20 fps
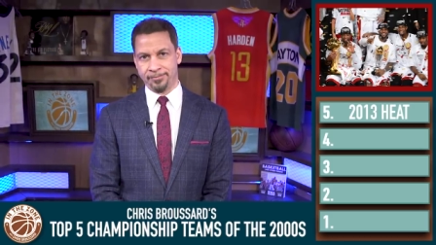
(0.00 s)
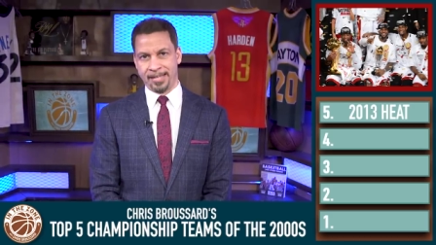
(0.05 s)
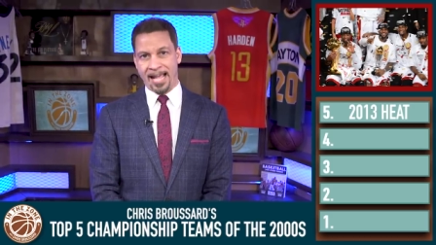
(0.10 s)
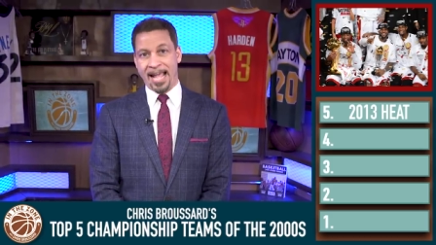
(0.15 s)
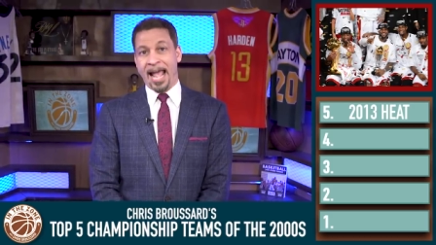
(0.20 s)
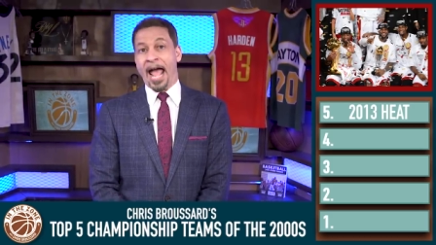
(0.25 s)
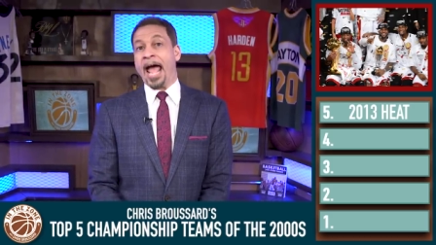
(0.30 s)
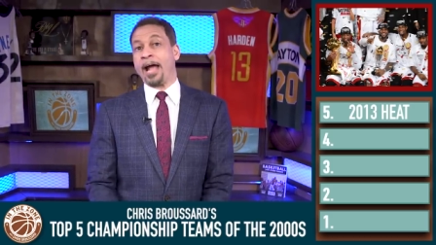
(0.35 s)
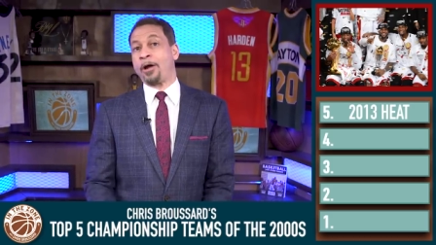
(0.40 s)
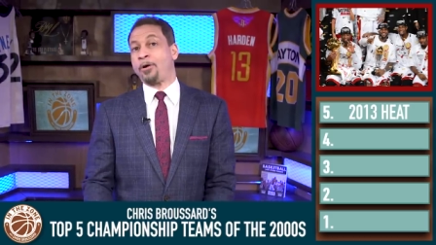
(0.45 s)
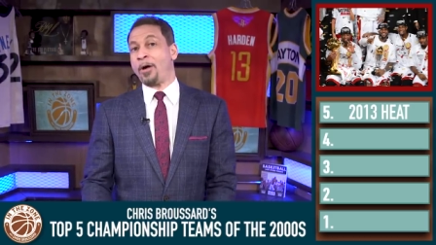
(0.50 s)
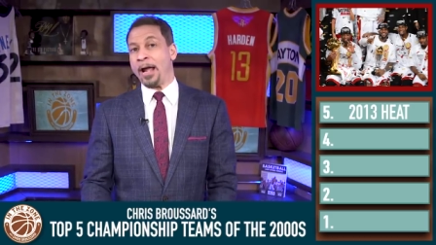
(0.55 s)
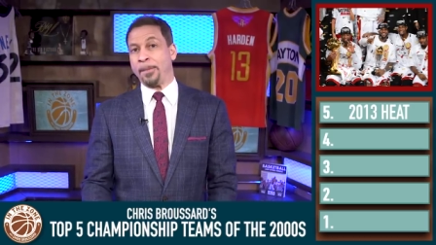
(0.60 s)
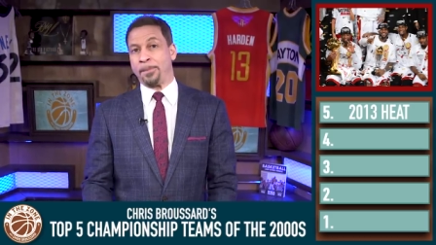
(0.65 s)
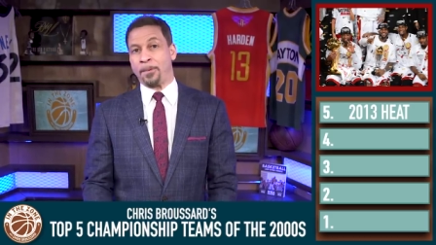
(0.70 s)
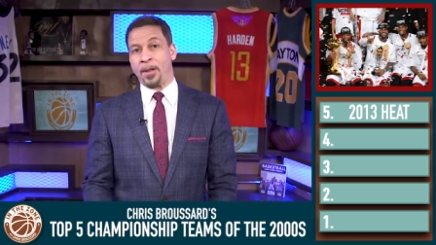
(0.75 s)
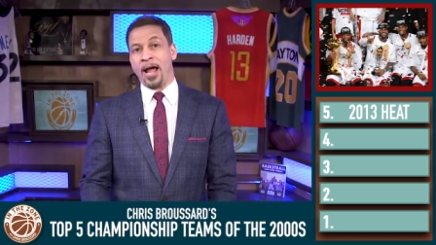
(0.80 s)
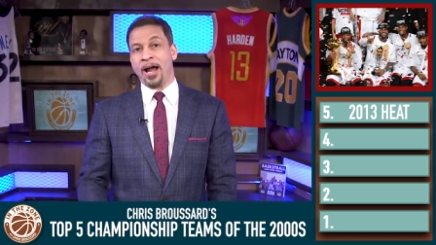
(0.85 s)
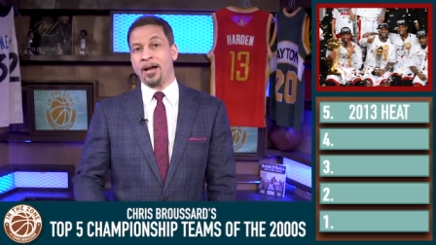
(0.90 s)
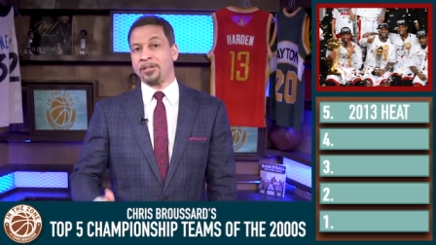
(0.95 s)
They had great
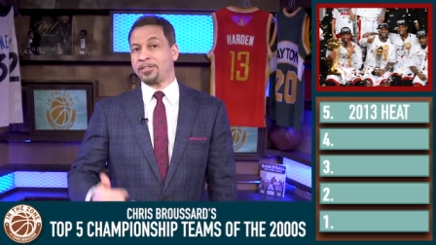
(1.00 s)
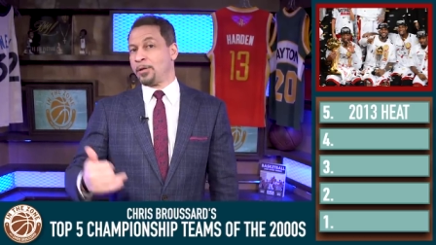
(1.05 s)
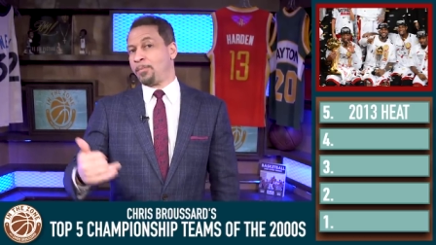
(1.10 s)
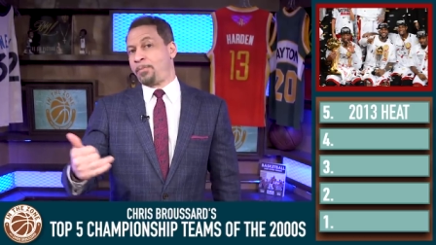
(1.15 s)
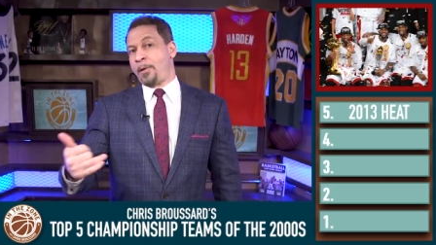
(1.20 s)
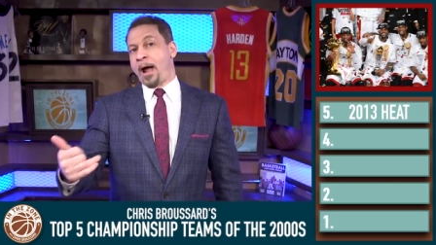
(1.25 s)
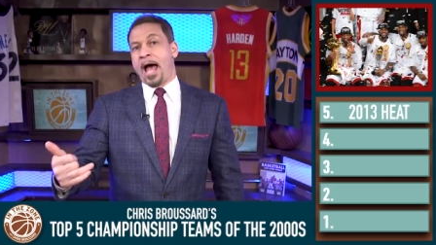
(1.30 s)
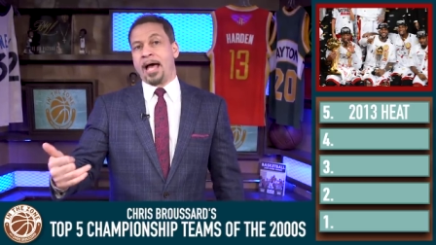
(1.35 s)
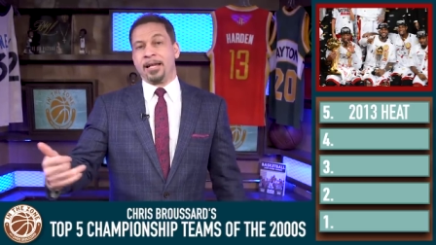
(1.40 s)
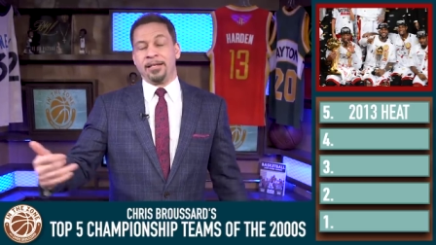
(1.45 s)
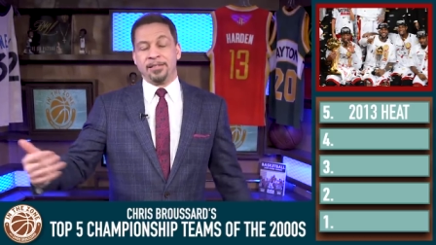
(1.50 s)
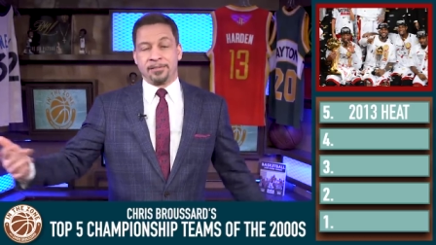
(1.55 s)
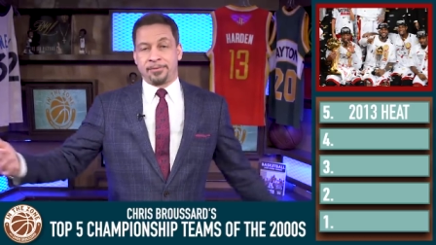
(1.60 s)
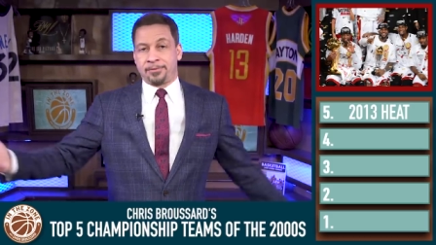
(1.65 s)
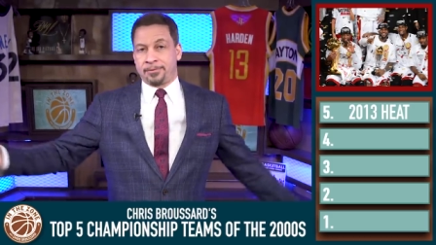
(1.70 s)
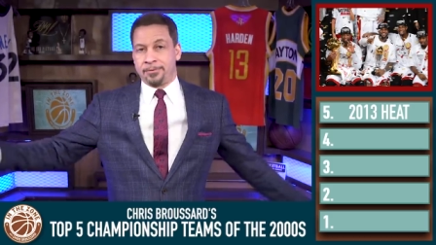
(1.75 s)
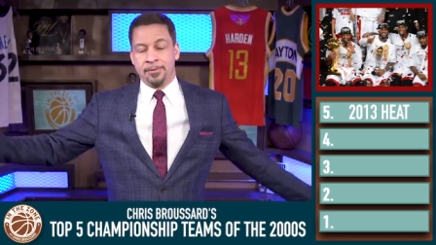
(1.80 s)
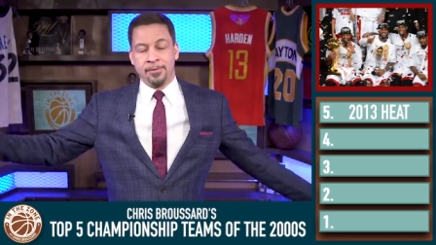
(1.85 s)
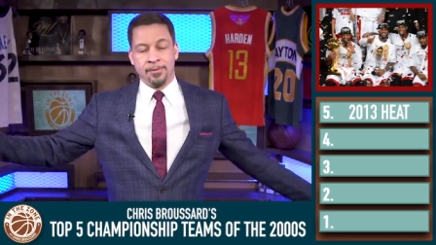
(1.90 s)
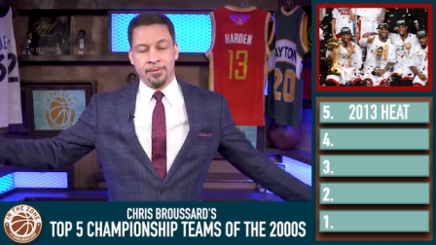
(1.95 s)
players. LeBron
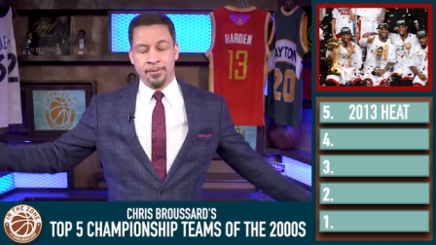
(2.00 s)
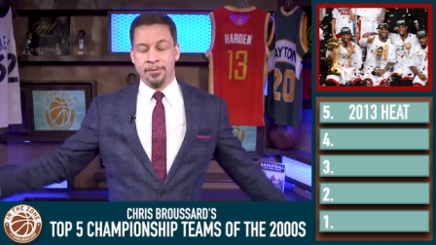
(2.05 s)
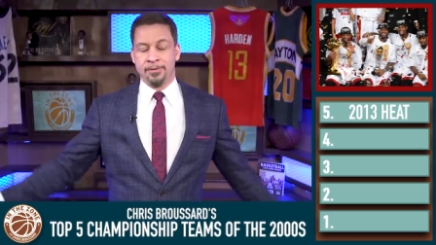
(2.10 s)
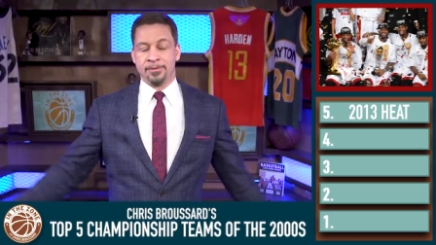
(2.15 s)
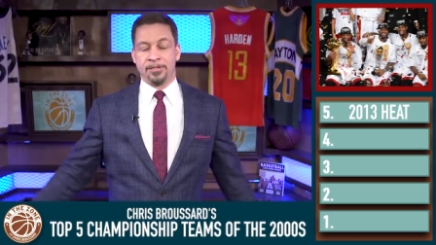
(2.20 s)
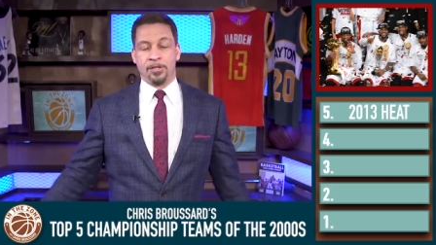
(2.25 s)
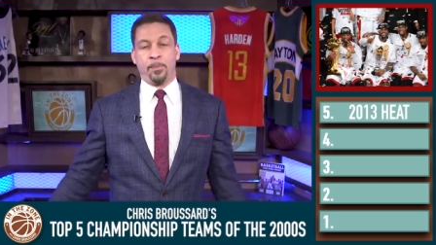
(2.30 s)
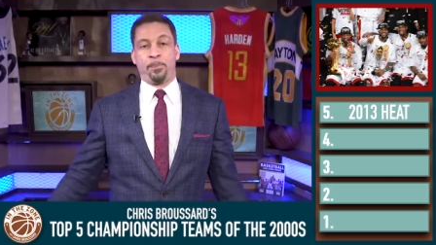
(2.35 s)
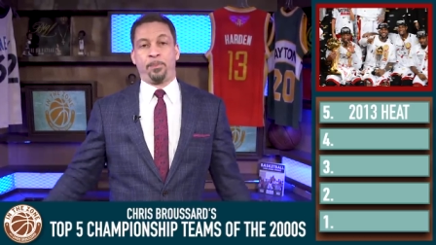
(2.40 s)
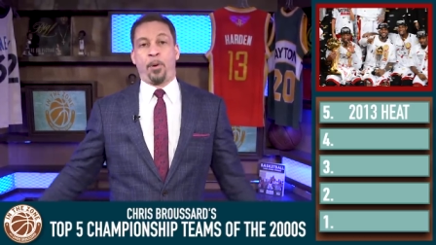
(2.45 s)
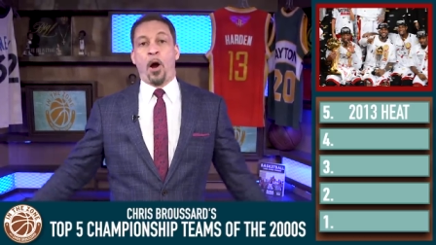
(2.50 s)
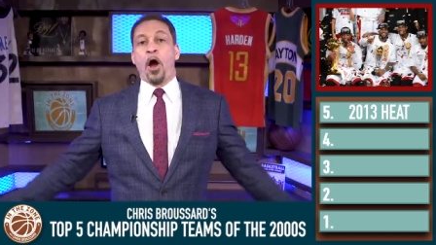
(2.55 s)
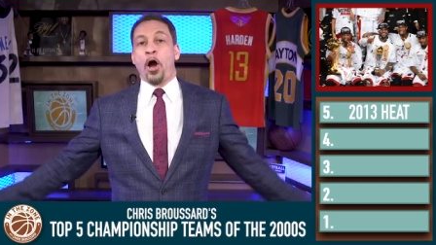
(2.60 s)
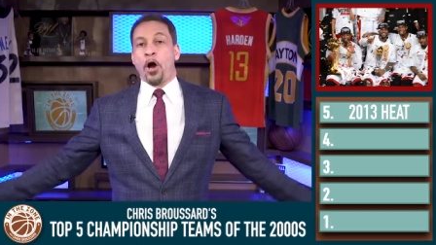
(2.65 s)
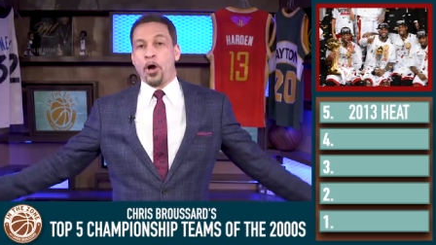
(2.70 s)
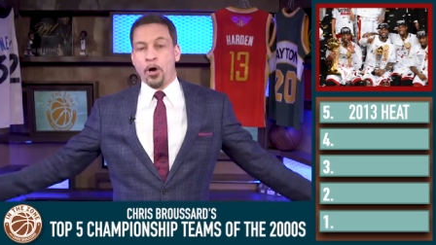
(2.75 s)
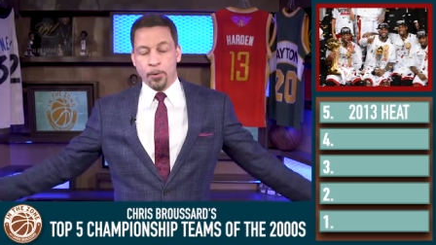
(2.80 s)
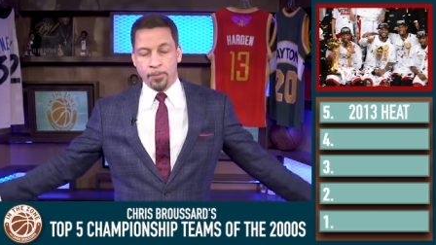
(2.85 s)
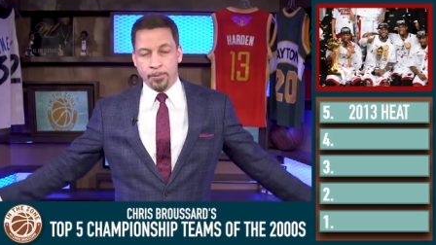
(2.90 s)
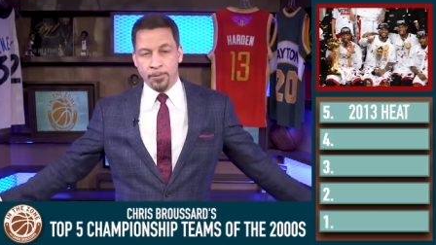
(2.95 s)
is
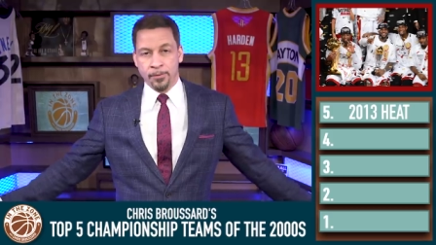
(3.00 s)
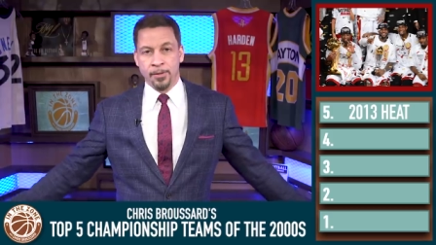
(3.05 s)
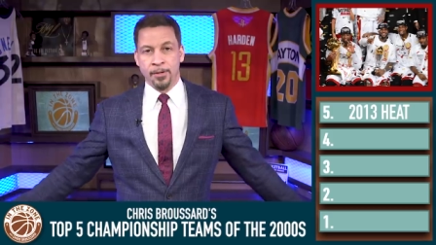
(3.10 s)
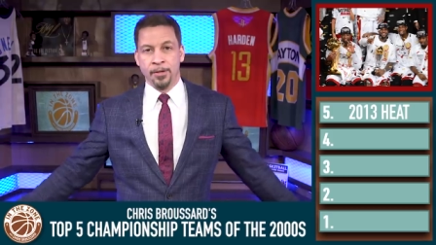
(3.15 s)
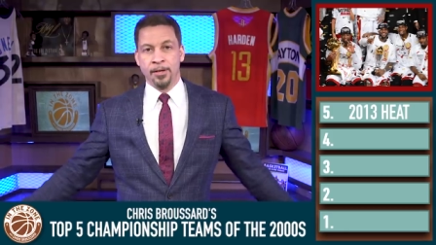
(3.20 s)
superb.